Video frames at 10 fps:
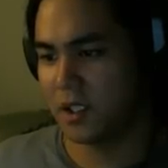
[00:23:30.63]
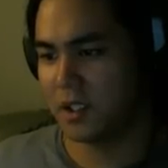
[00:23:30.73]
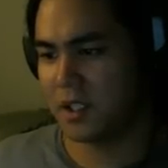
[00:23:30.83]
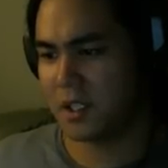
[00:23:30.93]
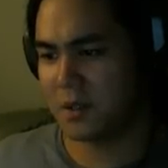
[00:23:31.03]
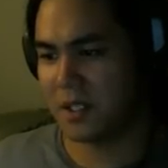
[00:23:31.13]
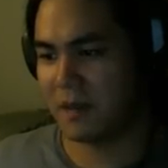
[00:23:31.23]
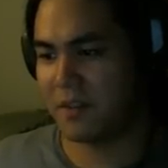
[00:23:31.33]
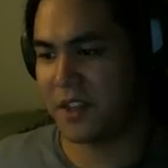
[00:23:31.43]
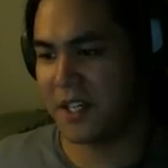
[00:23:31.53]
There's no
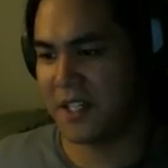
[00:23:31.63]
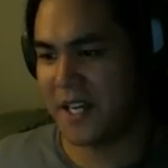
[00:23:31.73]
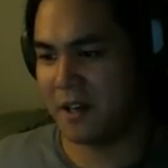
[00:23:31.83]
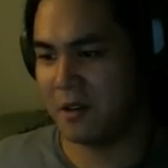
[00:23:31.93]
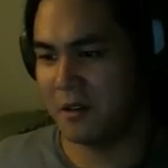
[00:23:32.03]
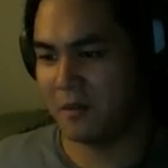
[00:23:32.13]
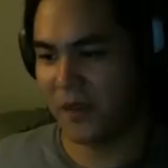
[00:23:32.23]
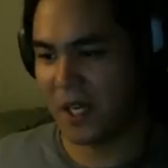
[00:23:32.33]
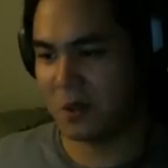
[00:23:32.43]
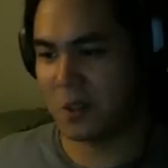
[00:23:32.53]
time to think now.
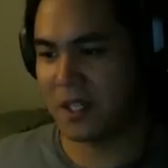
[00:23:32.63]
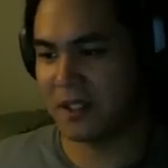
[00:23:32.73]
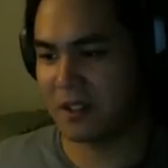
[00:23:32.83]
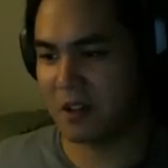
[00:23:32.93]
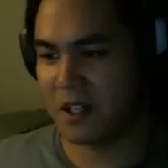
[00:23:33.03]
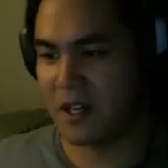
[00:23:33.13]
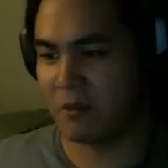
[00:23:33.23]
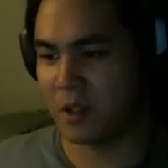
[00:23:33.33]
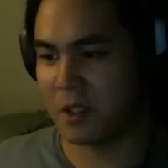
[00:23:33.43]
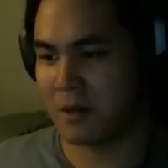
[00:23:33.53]
I should take the treasure
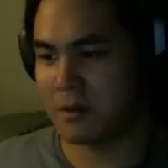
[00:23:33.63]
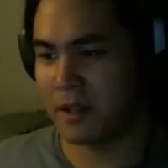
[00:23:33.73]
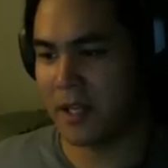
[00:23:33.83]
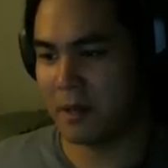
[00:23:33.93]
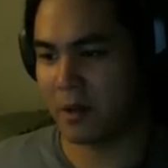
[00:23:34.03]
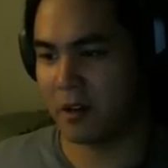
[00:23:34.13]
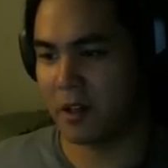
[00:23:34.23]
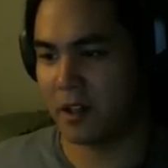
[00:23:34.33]
and return to the library.